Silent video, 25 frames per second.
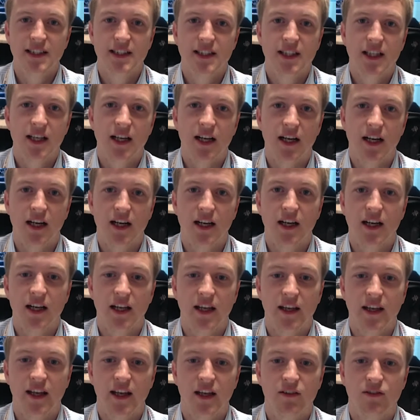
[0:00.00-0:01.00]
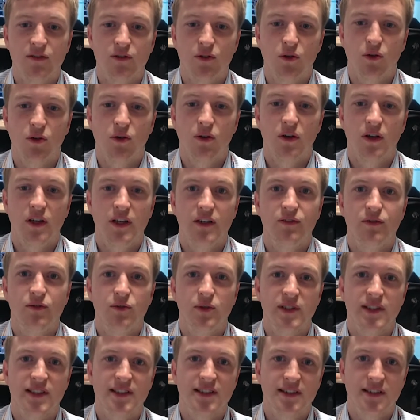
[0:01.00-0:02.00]
And therefore, if
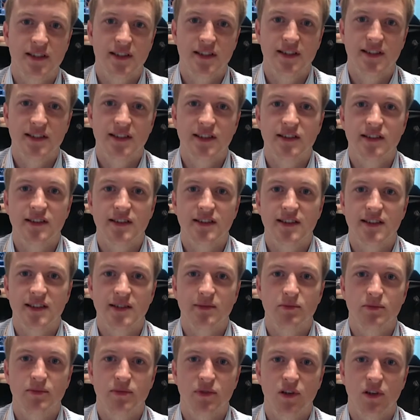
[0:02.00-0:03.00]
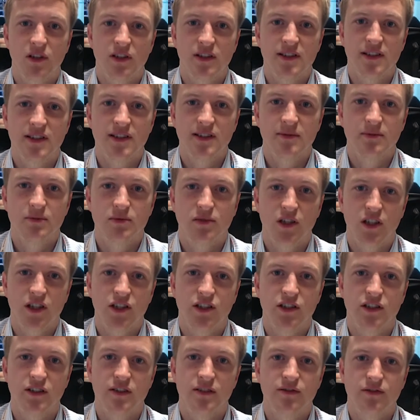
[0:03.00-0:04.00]
we continue to see prices
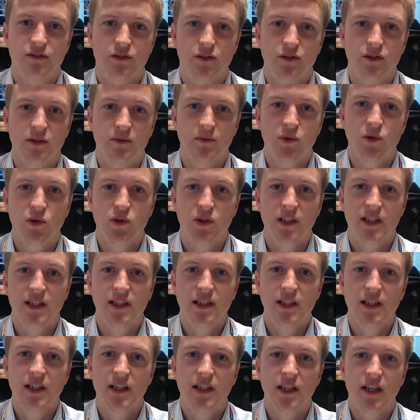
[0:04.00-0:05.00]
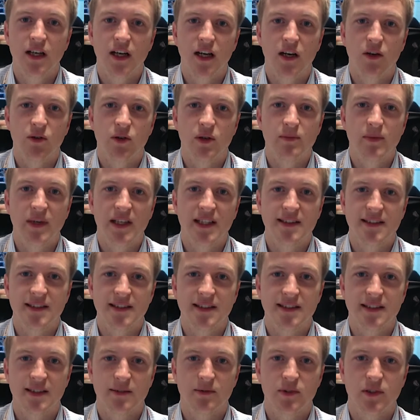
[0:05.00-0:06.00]
pressured through the morning, we may see
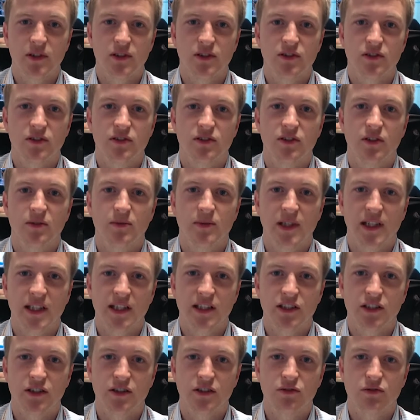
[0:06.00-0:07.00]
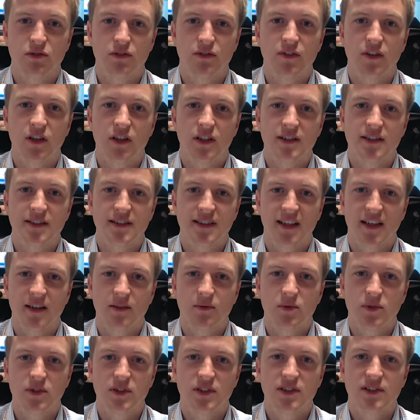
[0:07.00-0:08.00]
some of those nominations revised
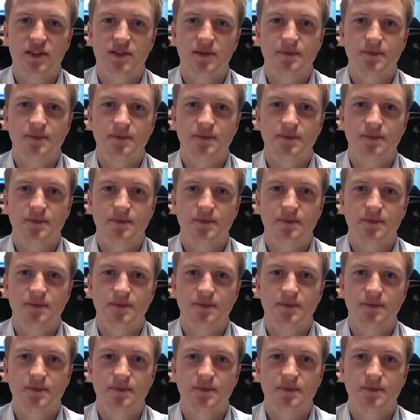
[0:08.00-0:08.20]
downwards.